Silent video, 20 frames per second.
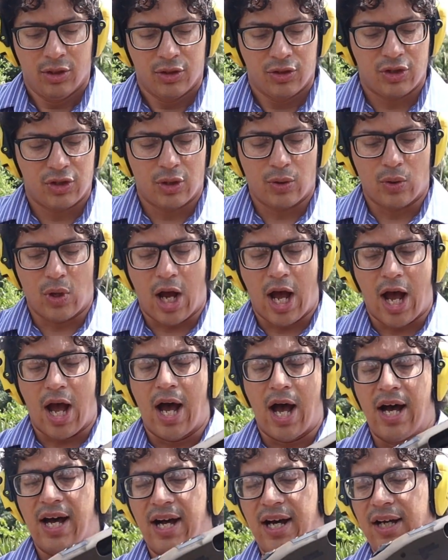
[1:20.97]
So
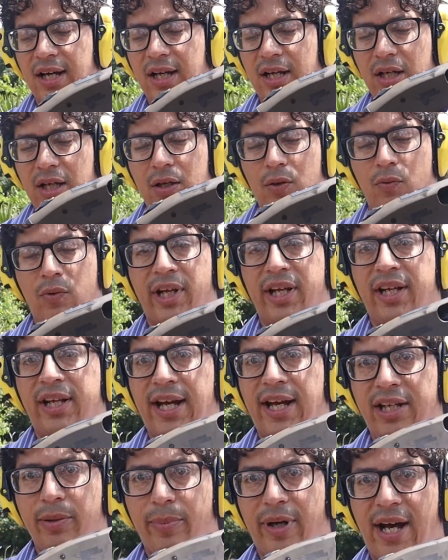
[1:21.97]
when I
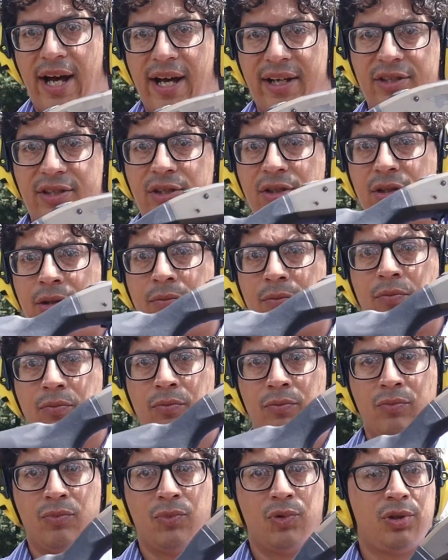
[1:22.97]
got the box,
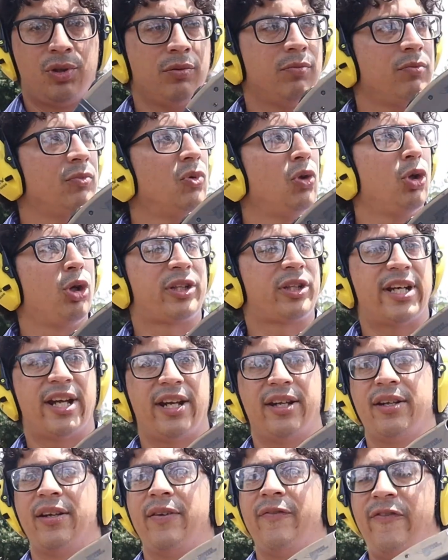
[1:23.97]
looked
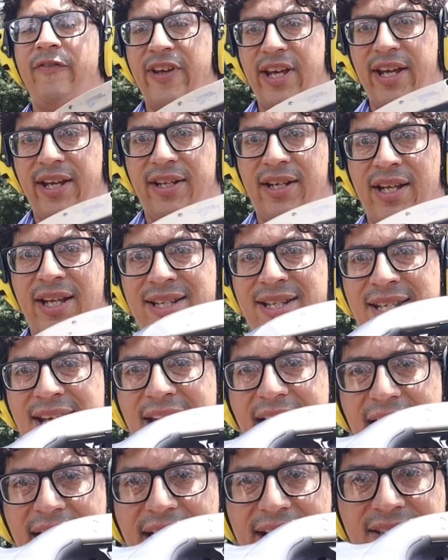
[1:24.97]
at it,
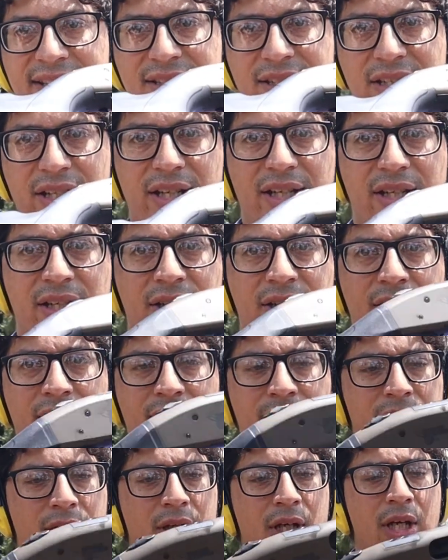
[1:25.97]
fantastic.
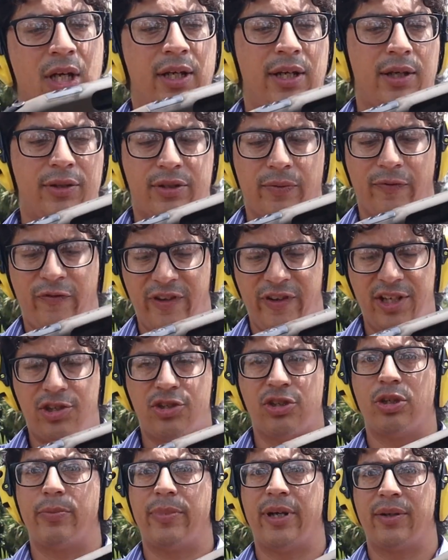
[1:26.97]
Now some
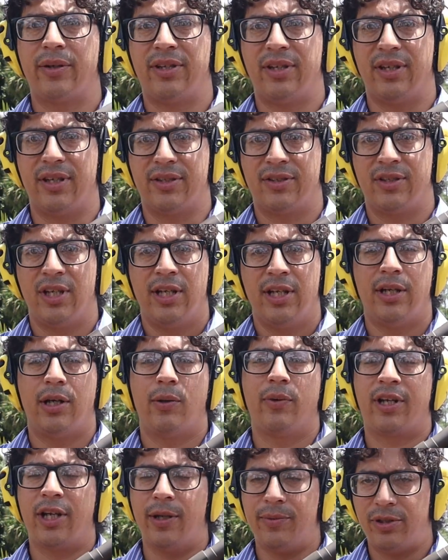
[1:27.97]
features about this.
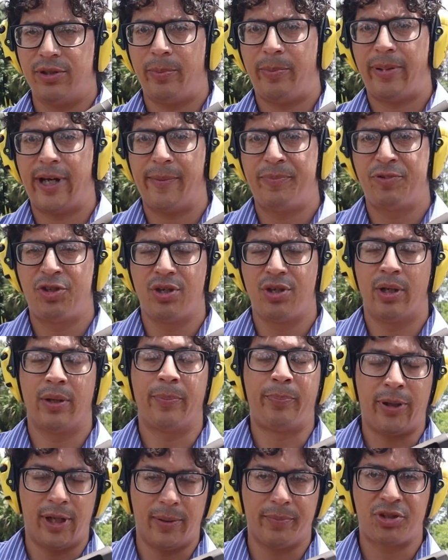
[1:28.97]
Now when it comes to
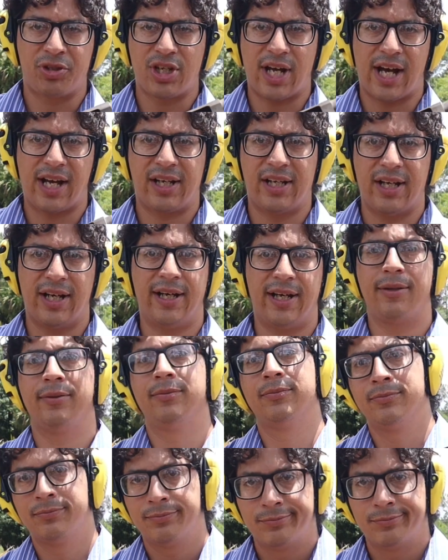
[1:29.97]
a pump shotgun,